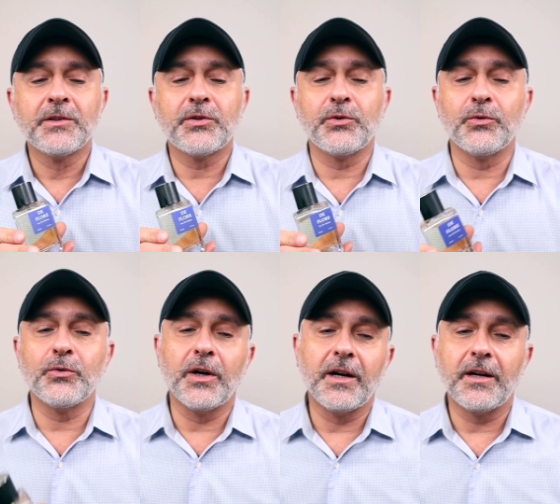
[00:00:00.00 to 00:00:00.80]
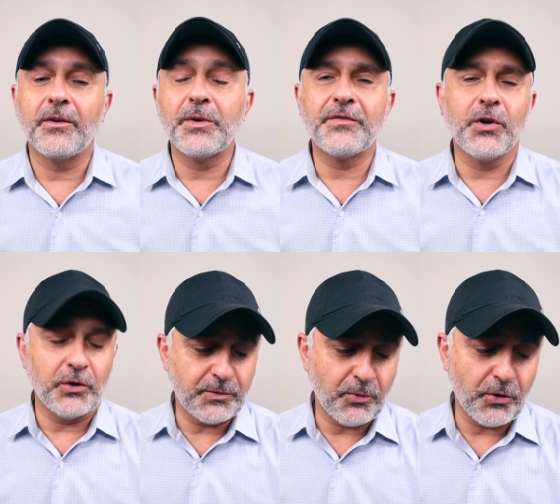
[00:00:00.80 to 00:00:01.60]
to uh, Rive
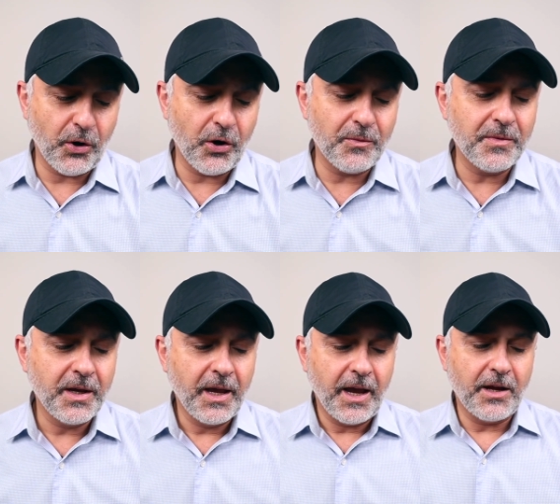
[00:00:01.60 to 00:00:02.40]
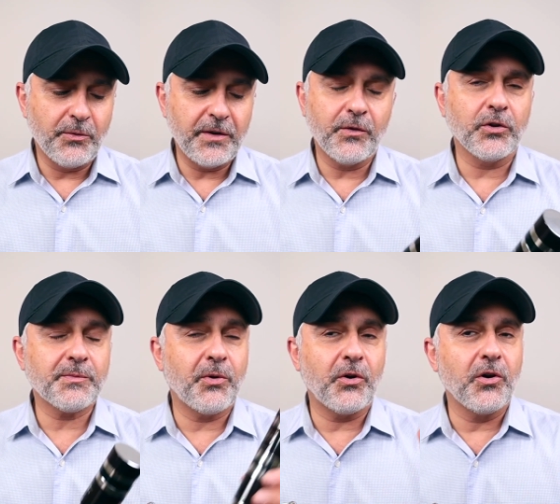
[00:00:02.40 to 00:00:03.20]
Gauche Pour Homme. And Rive
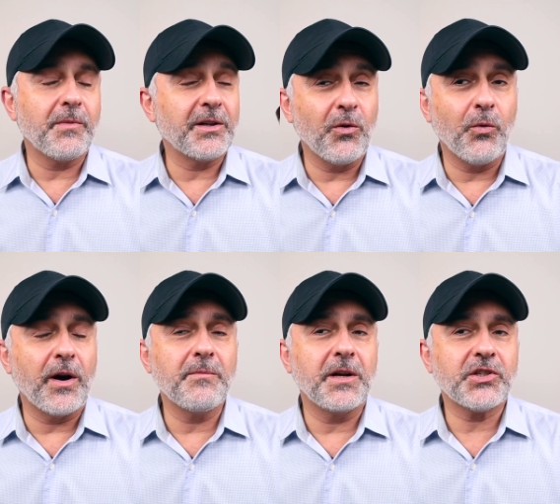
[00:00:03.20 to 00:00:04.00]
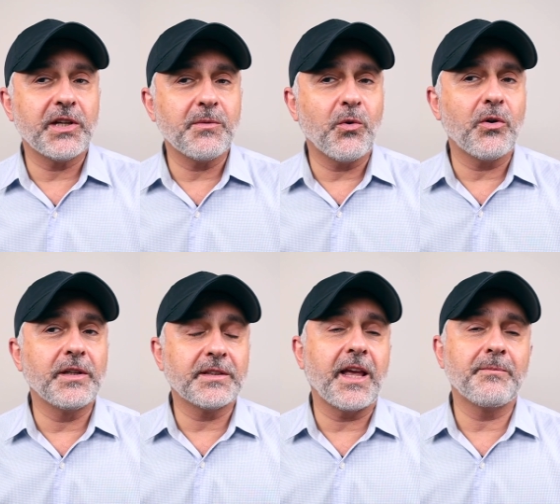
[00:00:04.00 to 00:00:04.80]
Gauche Pour Homme I don't wear much anymore.
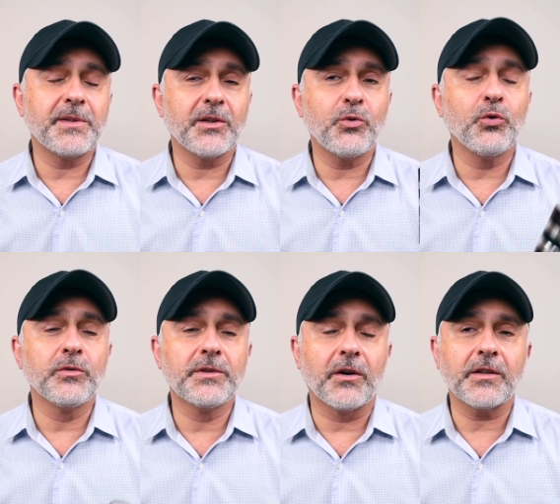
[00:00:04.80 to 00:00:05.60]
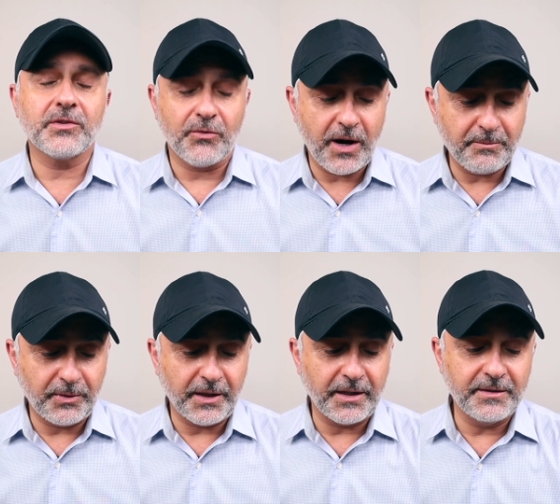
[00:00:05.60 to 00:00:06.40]
It's kept in a cool, dark, dry
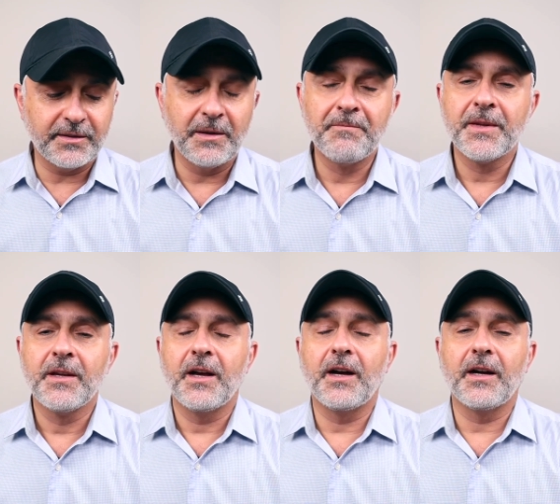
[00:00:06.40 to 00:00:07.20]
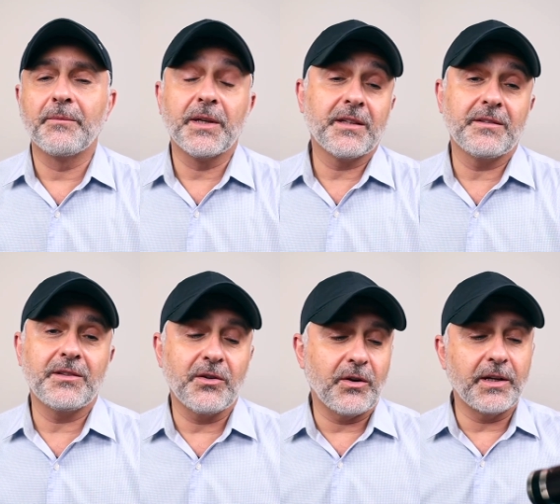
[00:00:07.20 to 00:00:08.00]
place uh, because,
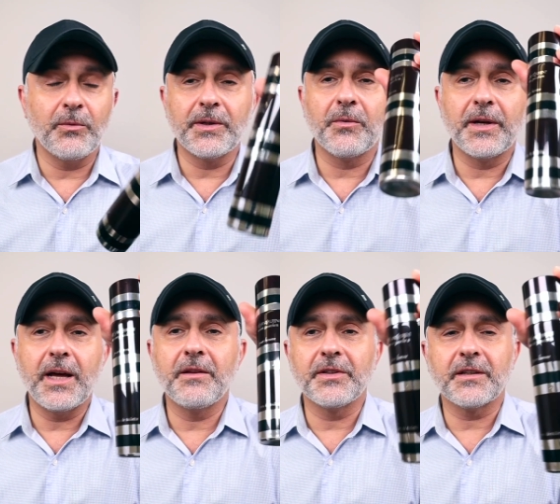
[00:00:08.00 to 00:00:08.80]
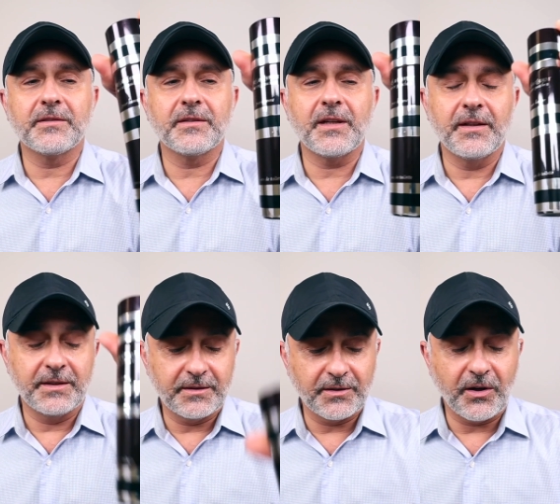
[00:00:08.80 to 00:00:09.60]
you know, I don't want to run out of it because
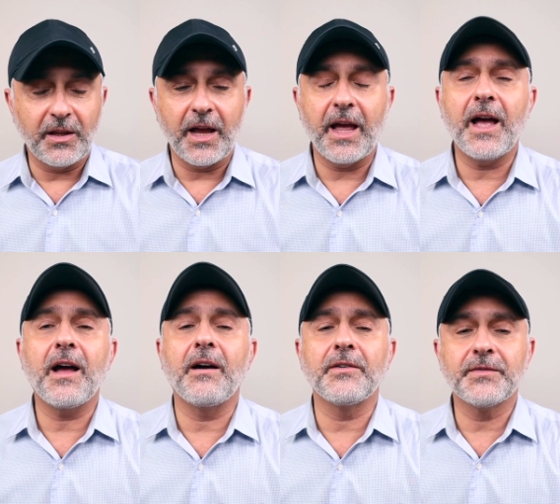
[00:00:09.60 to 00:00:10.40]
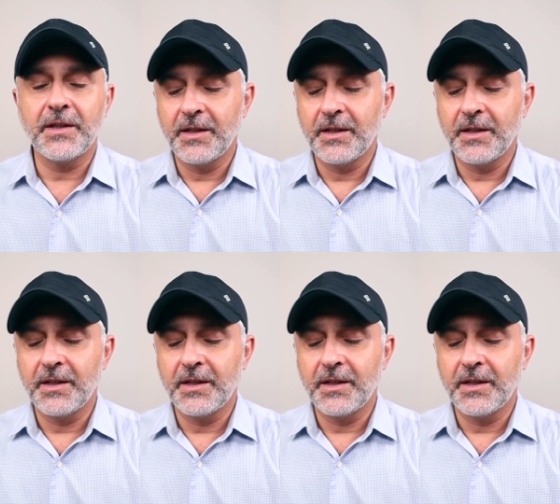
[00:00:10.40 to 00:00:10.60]
this is all I have.